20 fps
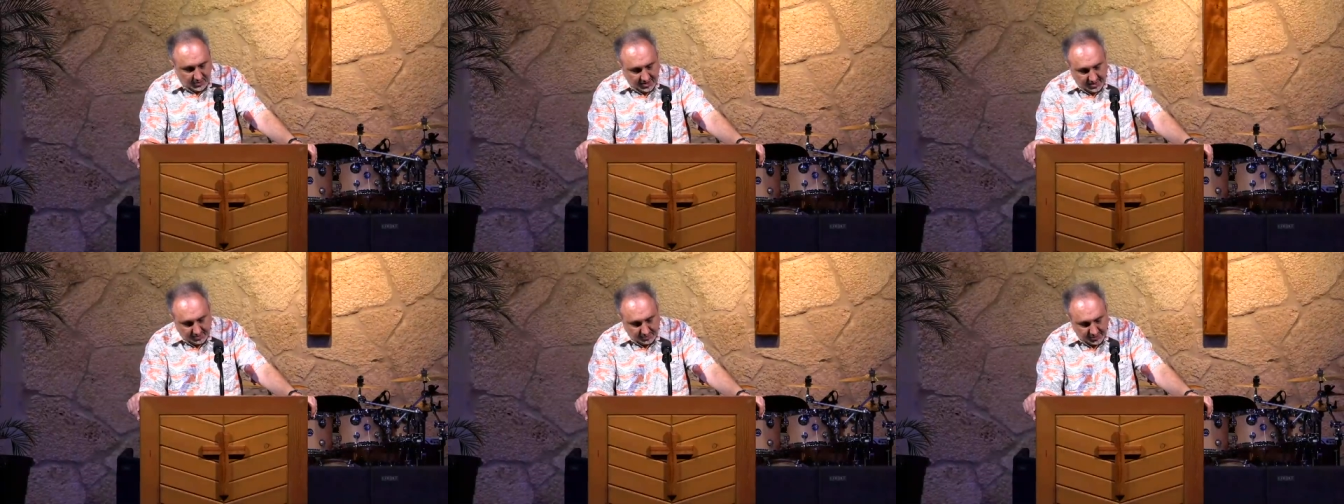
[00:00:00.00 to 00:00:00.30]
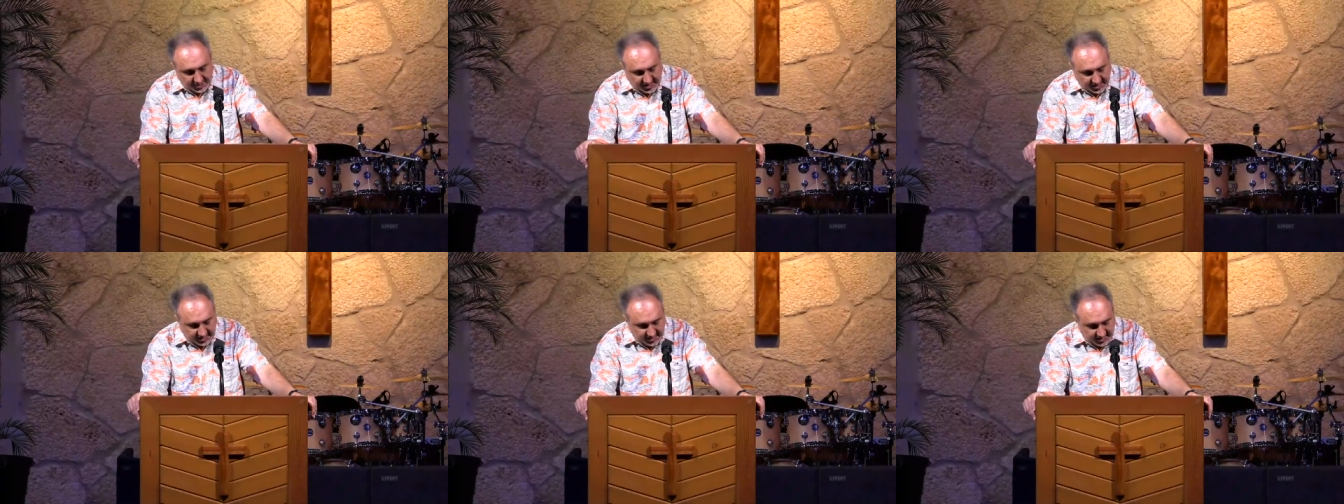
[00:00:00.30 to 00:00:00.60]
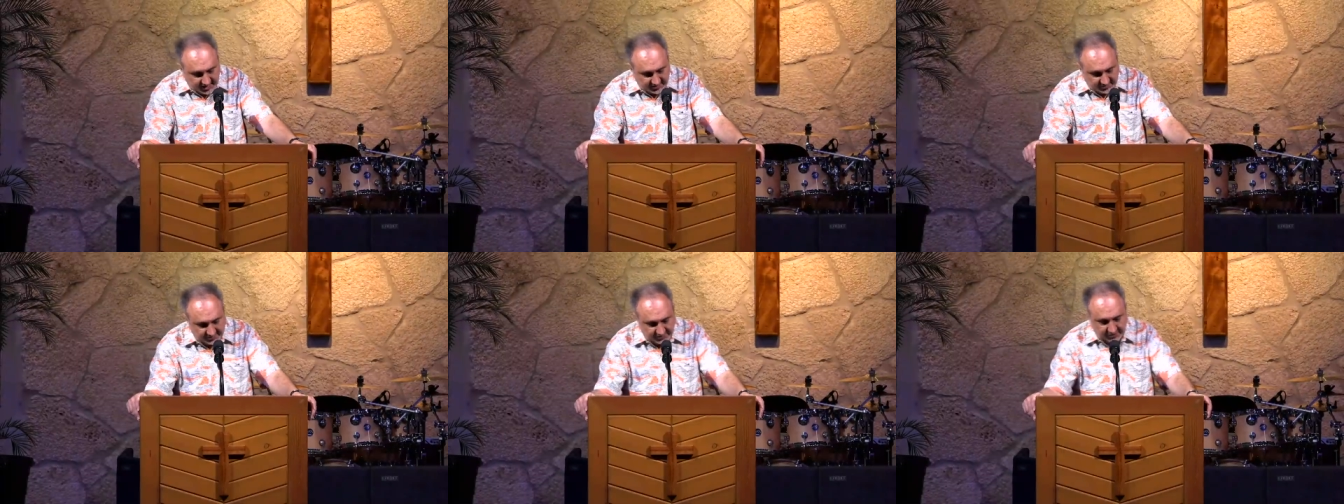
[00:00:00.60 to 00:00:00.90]
I want to bring
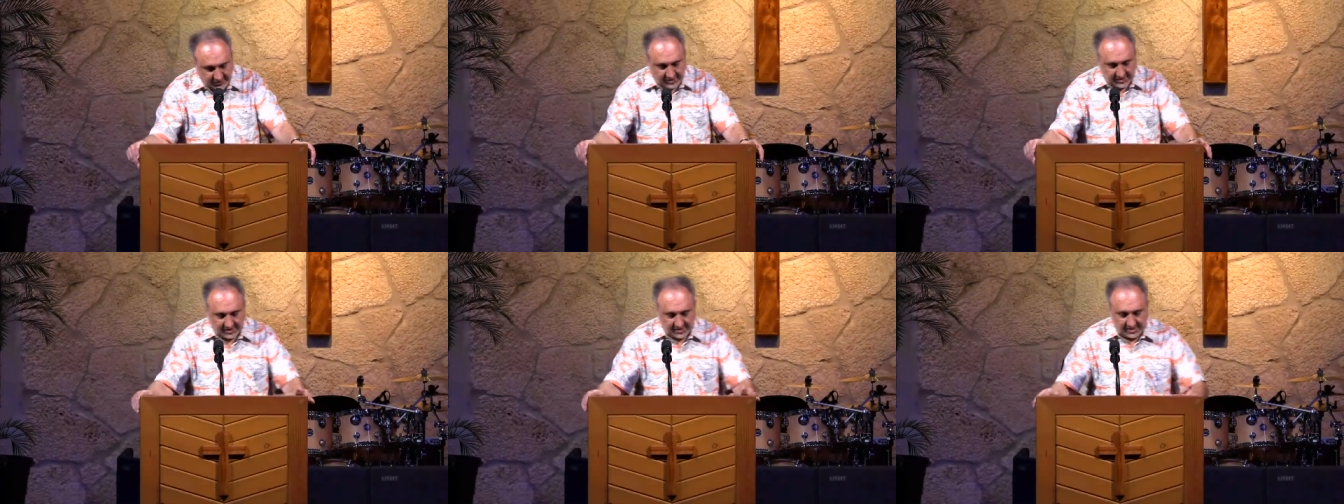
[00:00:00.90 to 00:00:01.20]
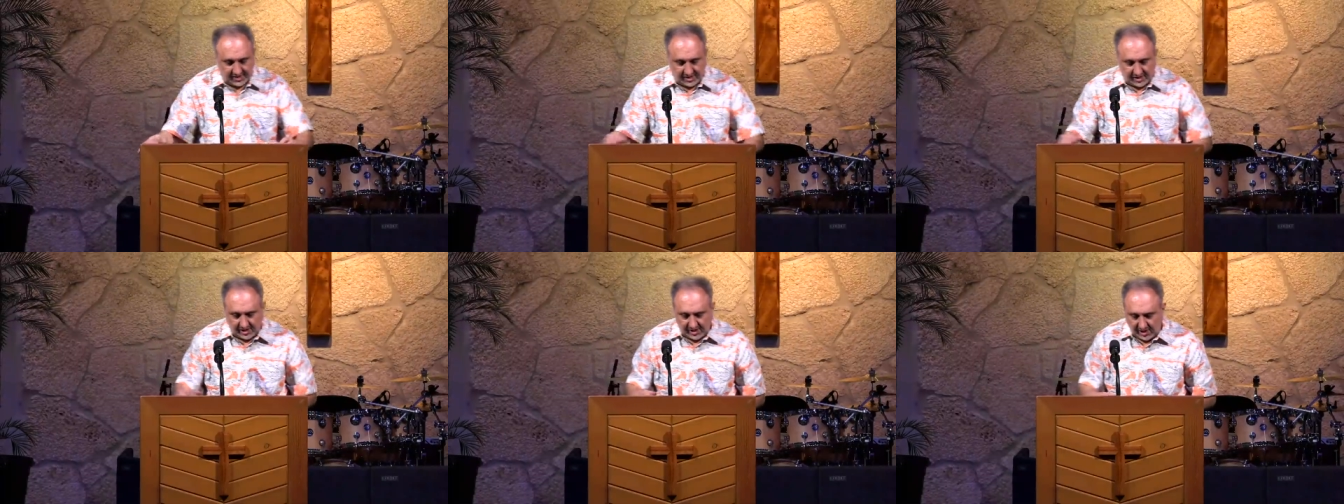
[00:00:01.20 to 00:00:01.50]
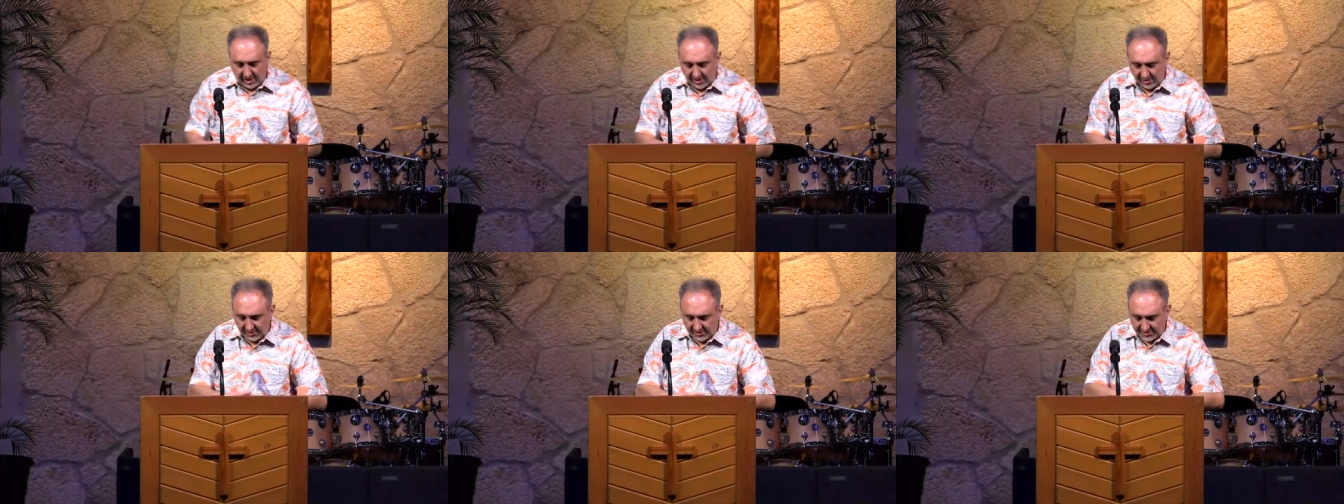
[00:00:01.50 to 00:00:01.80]
it in for a
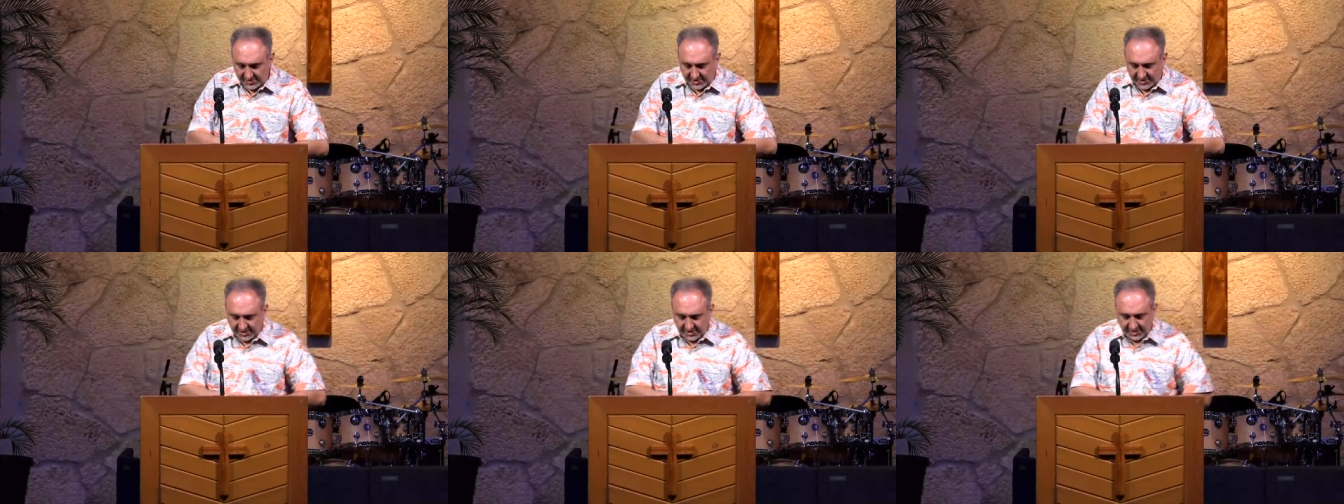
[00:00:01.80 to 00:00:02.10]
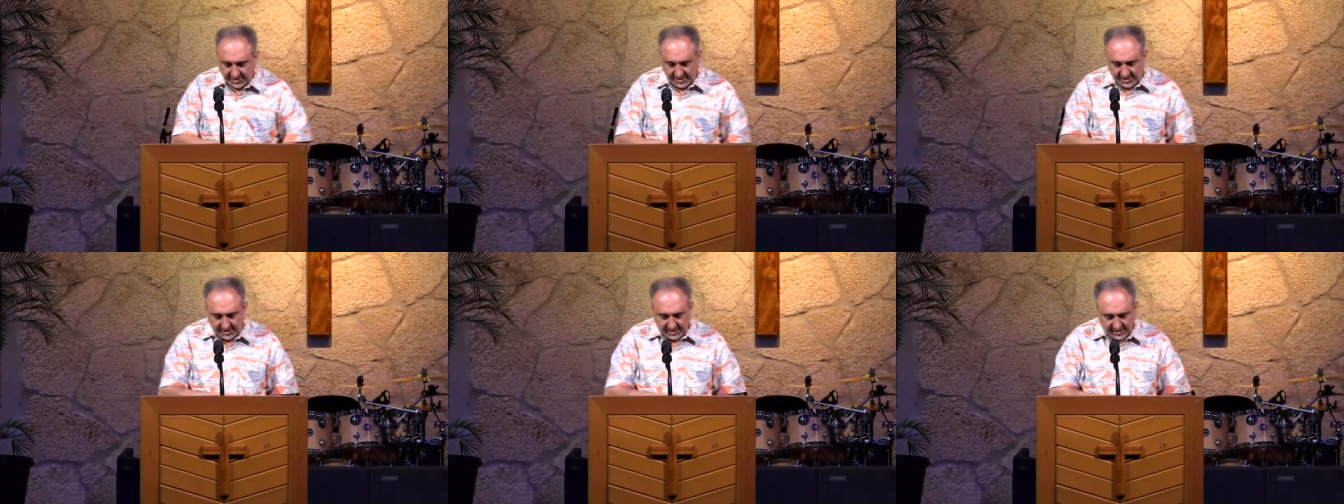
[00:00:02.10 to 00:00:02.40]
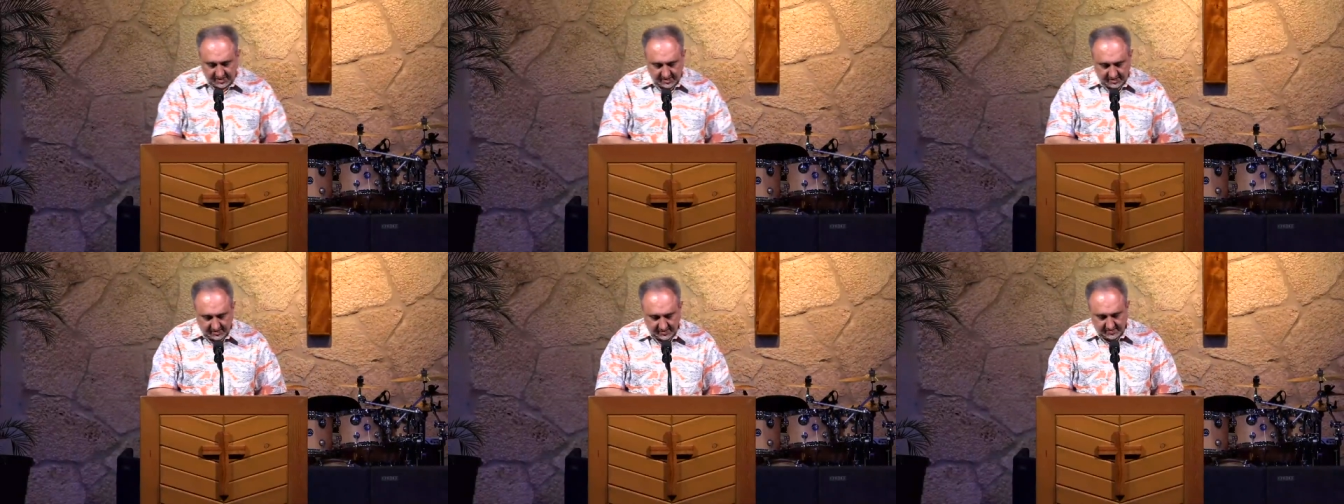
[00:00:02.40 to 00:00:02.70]
close,